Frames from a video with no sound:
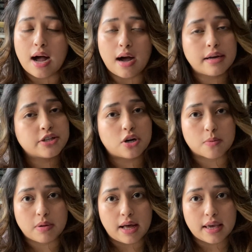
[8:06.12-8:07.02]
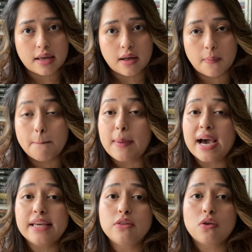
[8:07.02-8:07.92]
I'm gonna start applying.
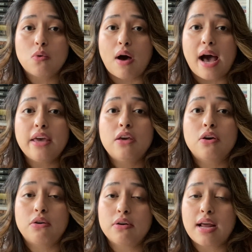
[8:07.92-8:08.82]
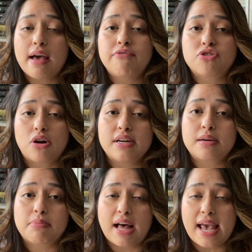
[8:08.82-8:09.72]
Mind you, I could have started
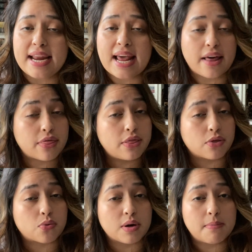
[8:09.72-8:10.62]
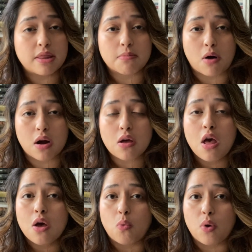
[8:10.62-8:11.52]
applying at the 3-month mark
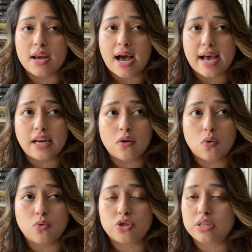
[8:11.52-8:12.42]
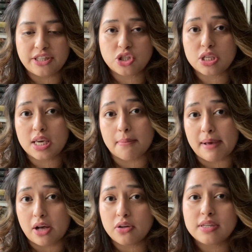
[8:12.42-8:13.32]
when I knew just
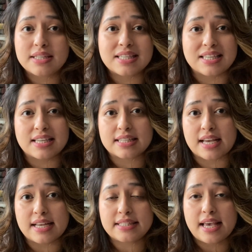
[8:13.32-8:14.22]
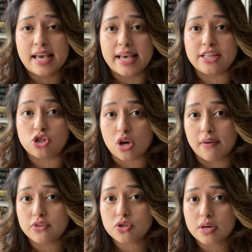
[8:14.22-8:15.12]
HTML, CSS, and
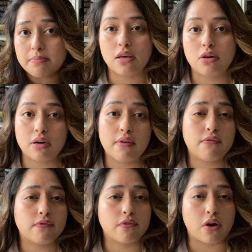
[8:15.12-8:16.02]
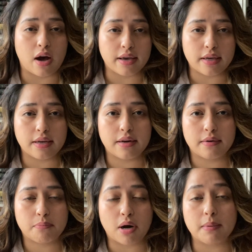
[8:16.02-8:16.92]
JavaScript. I could have
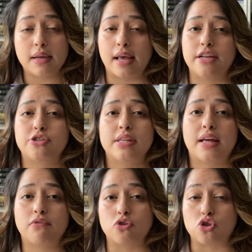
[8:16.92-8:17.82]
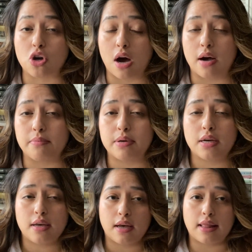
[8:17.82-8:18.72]
gotten probably an entry-level job
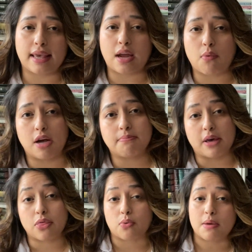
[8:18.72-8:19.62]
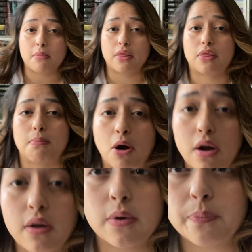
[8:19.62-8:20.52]
like around my 3-month
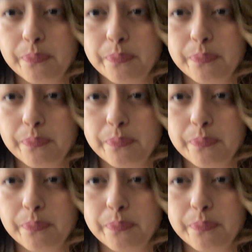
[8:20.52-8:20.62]
mark,